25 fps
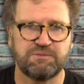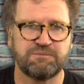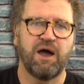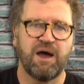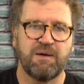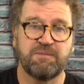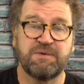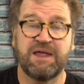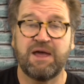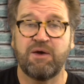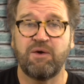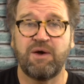
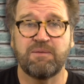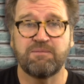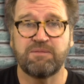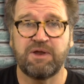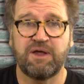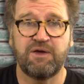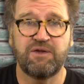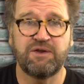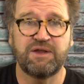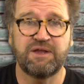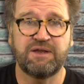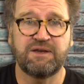I'm now
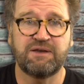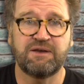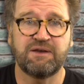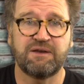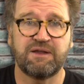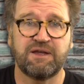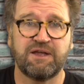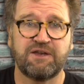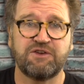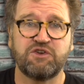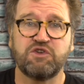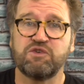uploading
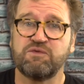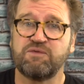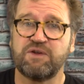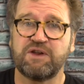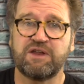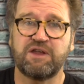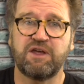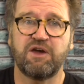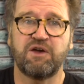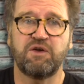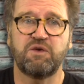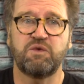a new
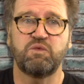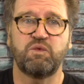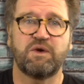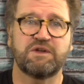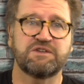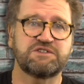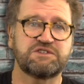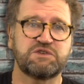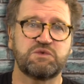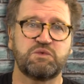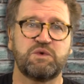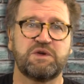video
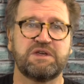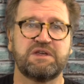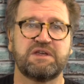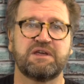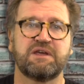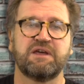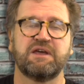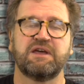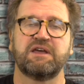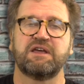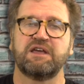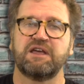once a week.